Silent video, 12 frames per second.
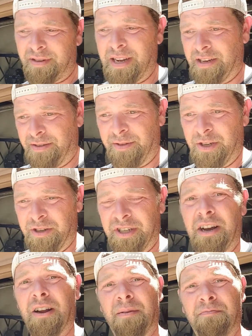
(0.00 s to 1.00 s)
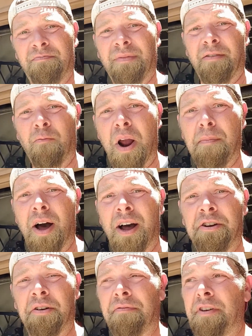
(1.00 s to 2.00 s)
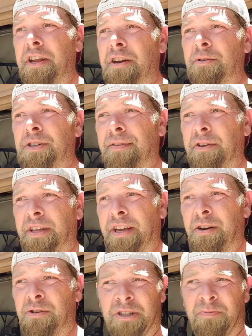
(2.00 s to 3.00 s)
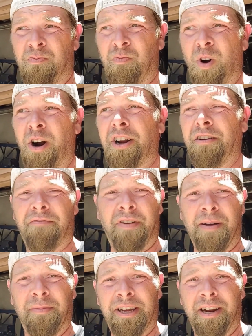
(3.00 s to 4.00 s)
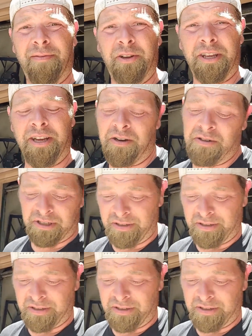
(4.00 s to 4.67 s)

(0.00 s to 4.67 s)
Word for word: As you can tell, I'm like way behind on videos and everything else, just work and family and everything else.